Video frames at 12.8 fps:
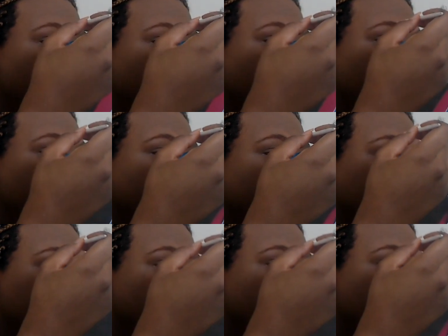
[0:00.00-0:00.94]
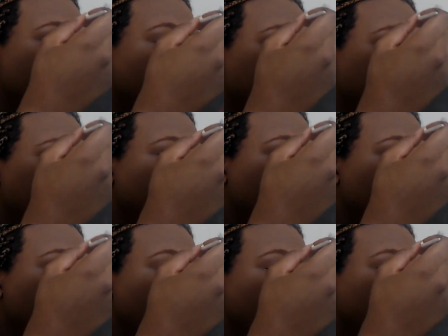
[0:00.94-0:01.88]
was pretty
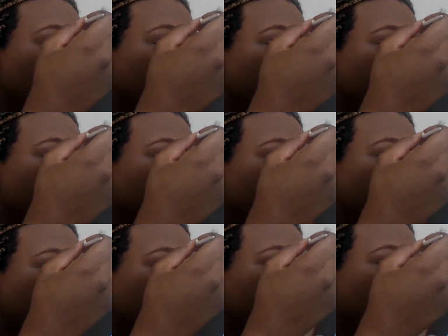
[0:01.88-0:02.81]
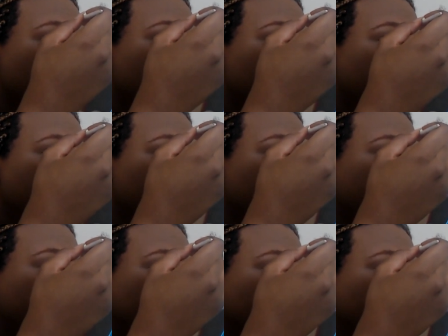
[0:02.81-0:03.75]
severe and was kind of
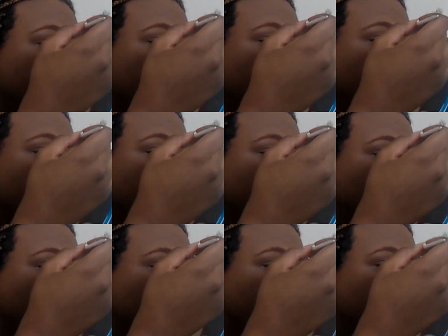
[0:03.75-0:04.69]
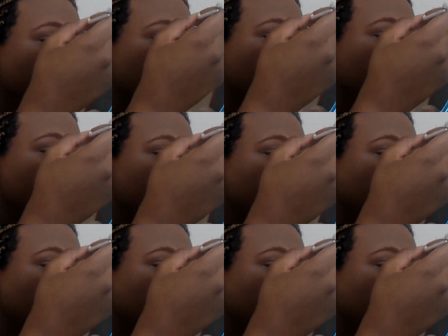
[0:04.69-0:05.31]
scary, considering especially the person that